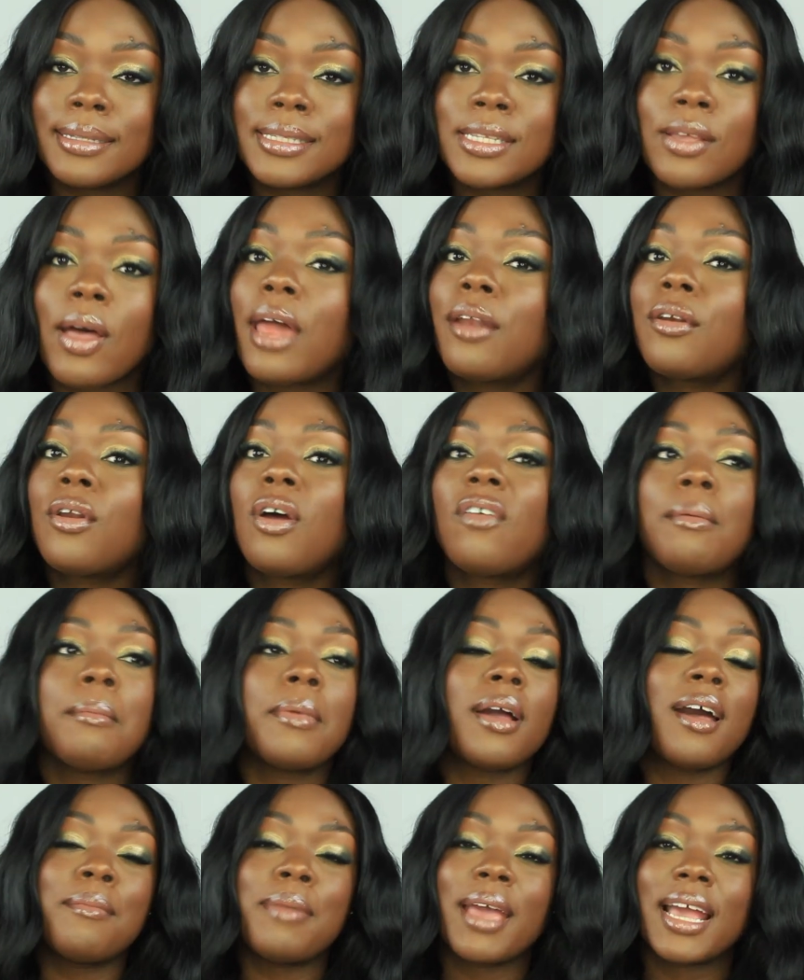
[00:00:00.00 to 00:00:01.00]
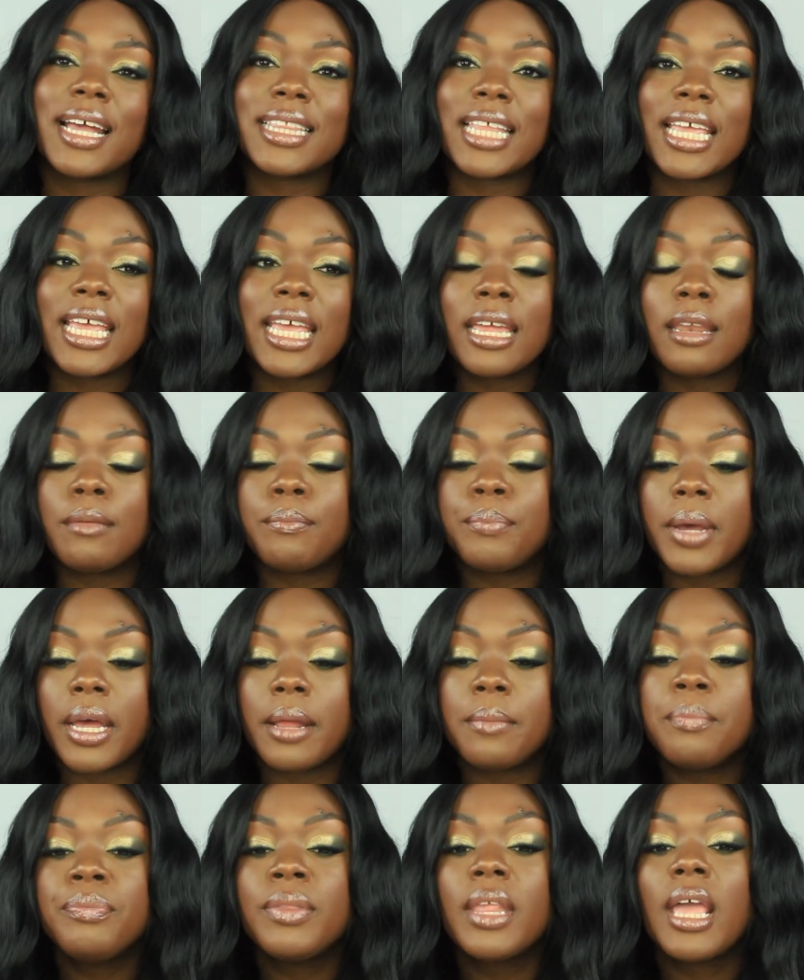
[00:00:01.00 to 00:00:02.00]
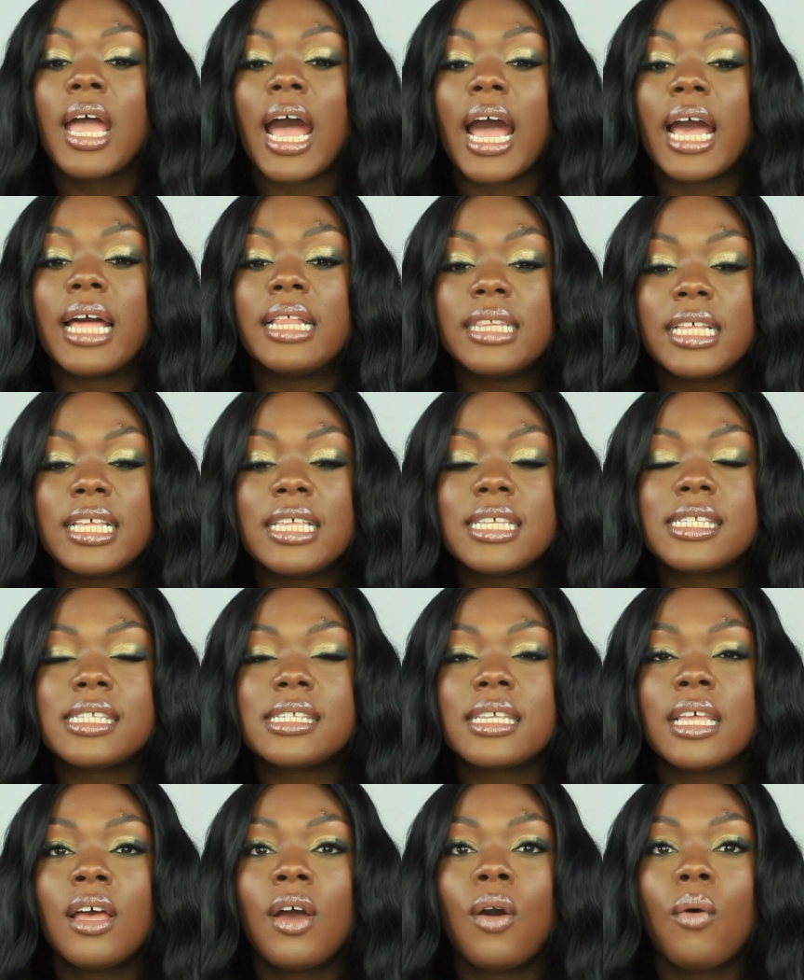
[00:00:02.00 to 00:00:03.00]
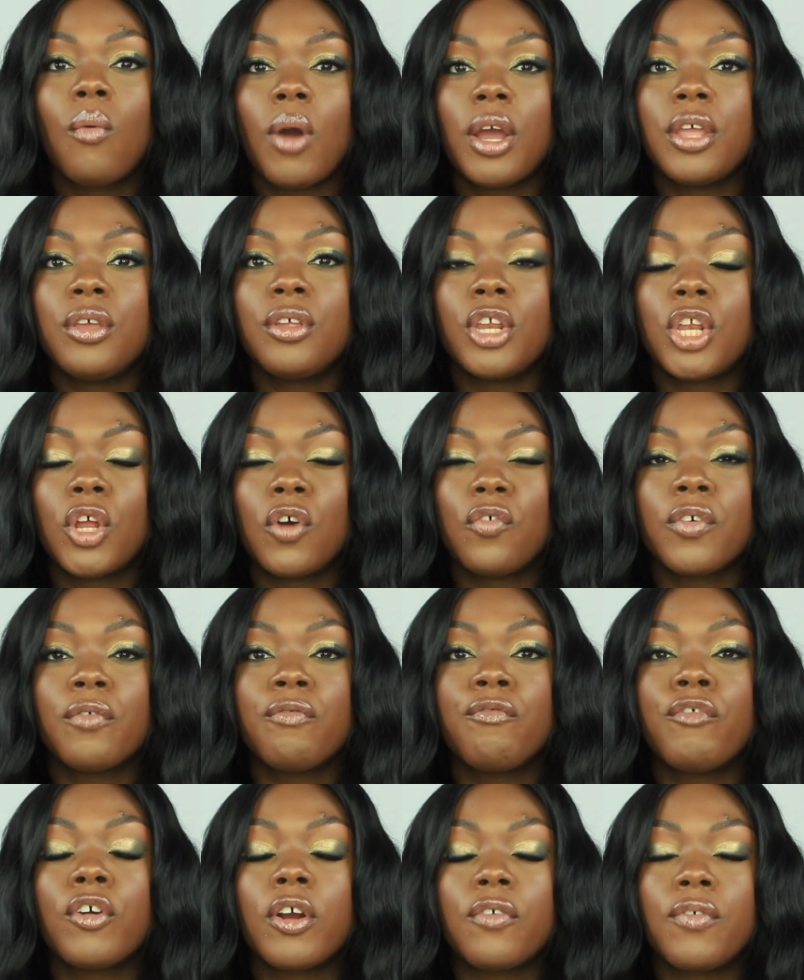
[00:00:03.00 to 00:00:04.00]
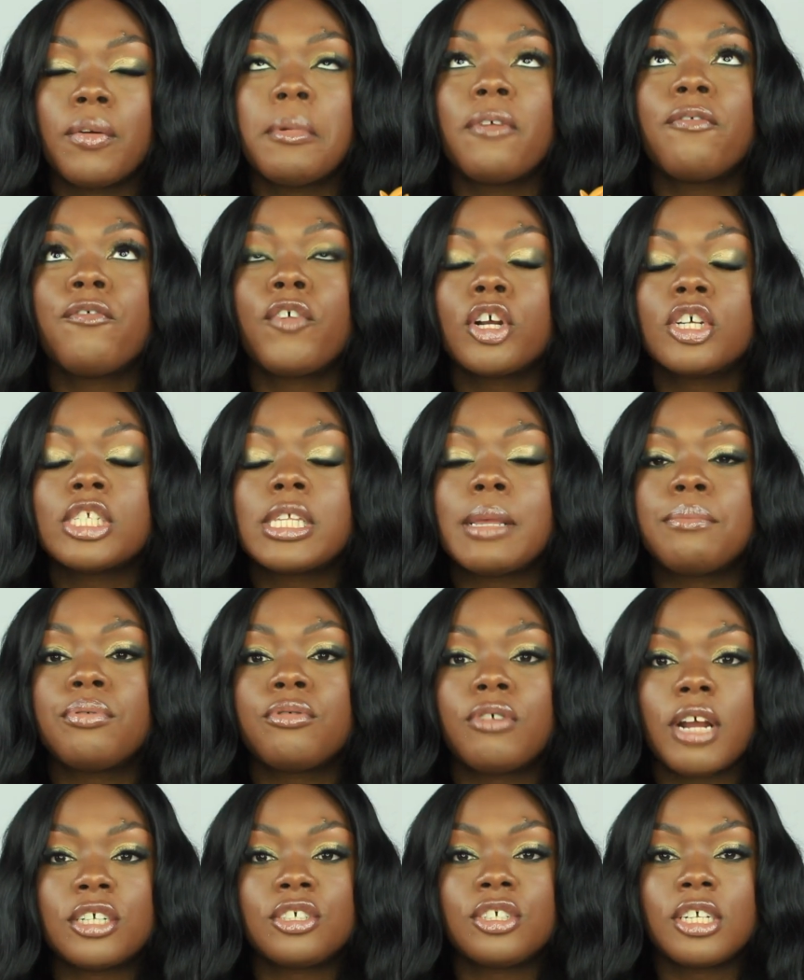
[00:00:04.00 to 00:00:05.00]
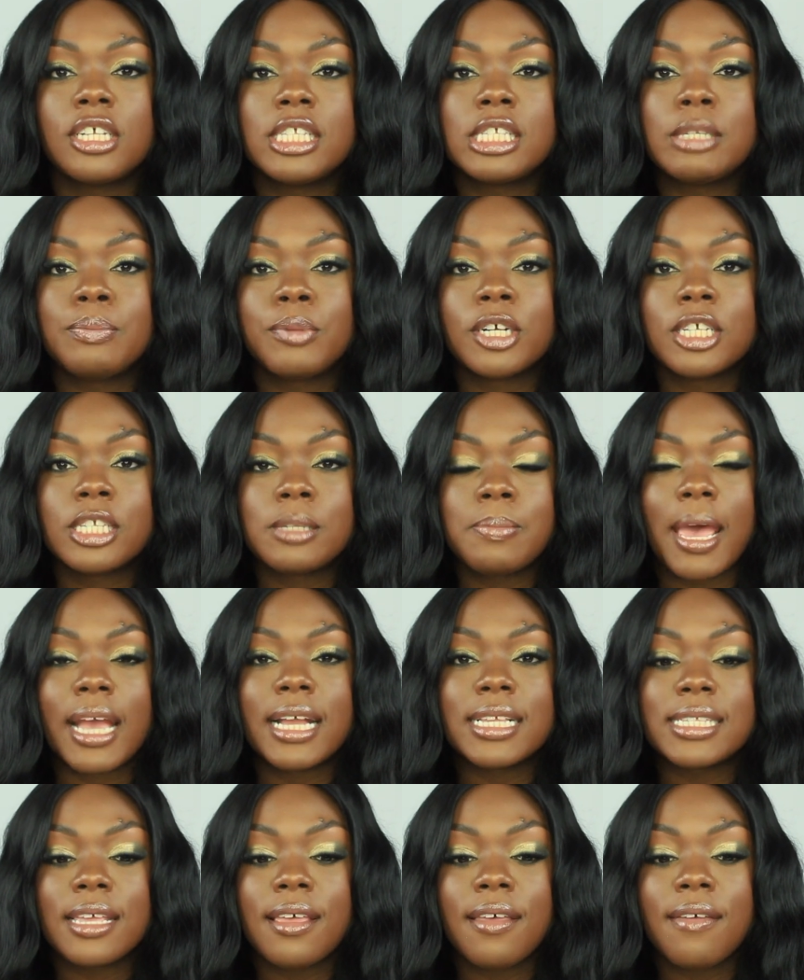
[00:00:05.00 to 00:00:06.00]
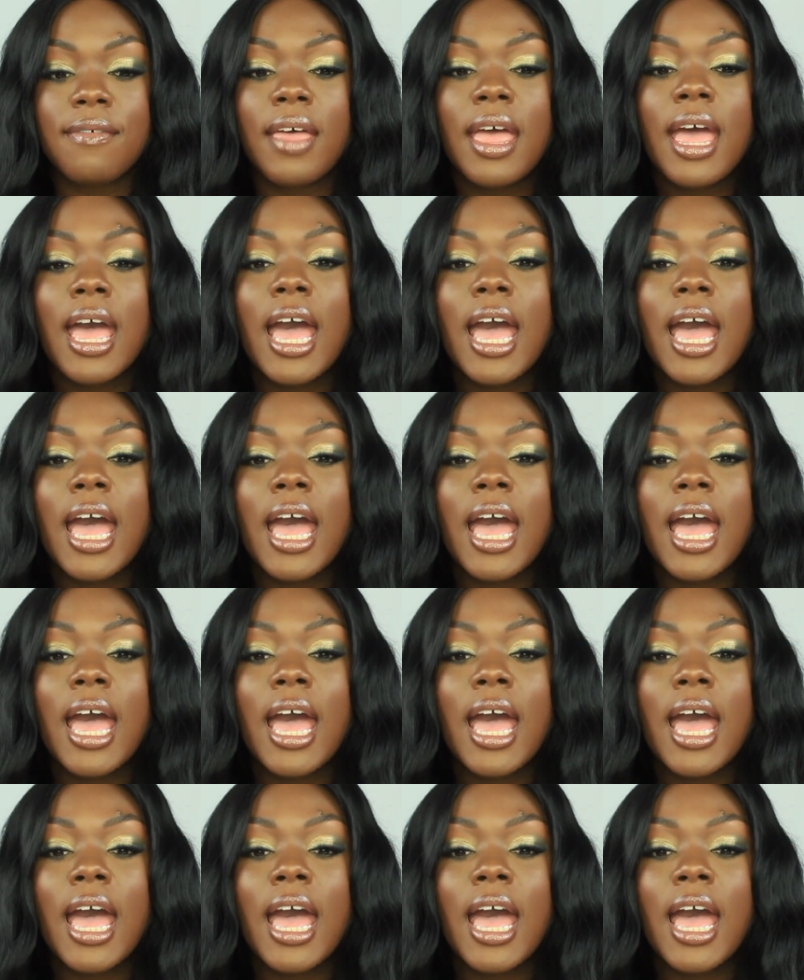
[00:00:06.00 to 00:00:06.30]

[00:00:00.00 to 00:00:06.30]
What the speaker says: So I don't know if I'm going to come back at the end, but I at least want you to know from a first impressions perspective,